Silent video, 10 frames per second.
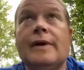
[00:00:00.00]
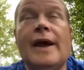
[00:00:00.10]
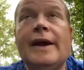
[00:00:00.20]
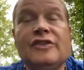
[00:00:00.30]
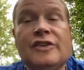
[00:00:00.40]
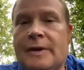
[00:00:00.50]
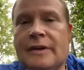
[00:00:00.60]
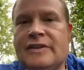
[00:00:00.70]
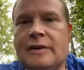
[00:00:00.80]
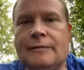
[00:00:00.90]
any
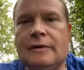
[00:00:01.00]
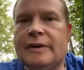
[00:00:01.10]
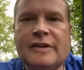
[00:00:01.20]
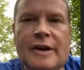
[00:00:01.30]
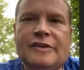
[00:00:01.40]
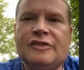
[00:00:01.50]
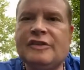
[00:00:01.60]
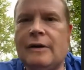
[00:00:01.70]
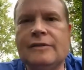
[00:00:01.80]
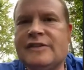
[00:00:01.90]
stimulus differently, touch,
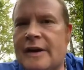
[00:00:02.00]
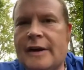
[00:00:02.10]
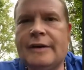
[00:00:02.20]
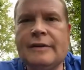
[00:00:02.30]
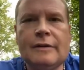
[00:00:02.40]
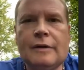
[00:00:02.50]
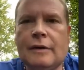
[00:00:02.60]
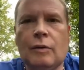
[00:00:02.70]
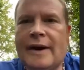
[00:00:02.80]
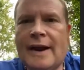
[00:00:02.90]
sound, sight,
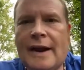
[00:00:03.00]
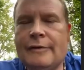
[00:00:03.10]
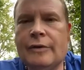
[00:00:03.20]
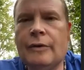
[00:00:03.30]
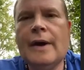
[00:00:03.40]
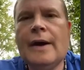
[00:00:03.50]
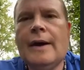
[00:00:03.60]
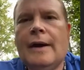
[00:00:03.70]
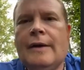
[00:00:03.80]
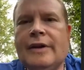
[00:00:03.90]
what have you.
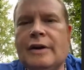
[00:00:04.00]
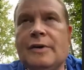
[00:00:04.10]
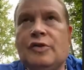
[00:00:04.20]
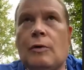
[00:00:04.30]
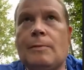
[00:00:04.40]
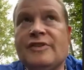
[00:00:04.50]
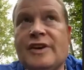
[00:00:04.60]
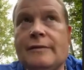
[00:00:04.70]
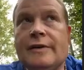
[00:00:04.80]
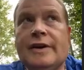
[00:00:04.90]
The individual will
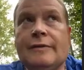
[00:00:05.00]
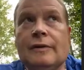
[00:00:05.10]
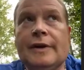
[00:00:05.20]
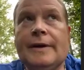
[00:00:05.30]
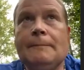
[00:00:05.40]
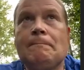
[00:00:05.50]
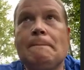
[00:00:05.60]
perceive it differently.